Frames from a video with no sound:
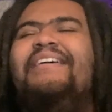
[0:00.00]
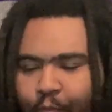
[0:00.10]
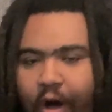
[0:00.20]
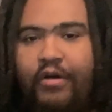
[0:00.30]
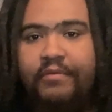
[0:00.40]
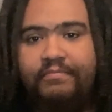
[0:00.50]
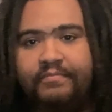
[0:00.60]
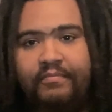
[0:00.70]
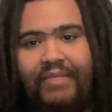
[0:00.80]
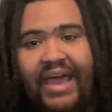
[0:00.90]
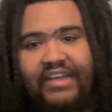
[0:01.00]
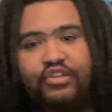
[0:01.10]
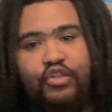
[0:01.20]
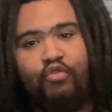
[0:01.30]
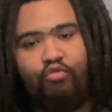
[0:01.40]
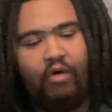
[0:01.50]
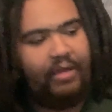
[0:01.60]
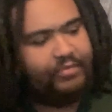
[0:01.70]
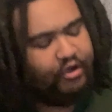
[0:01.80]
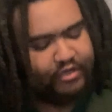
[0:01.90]
Welcome back to the
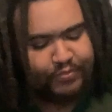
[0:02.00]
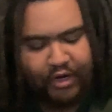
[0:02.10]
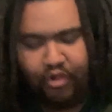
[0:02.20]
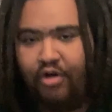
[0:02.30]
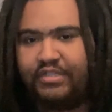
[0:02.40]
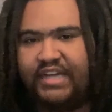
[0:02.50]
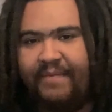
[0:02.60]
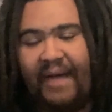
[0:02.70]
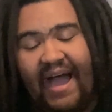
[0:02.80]
Oowap. It's been a long time.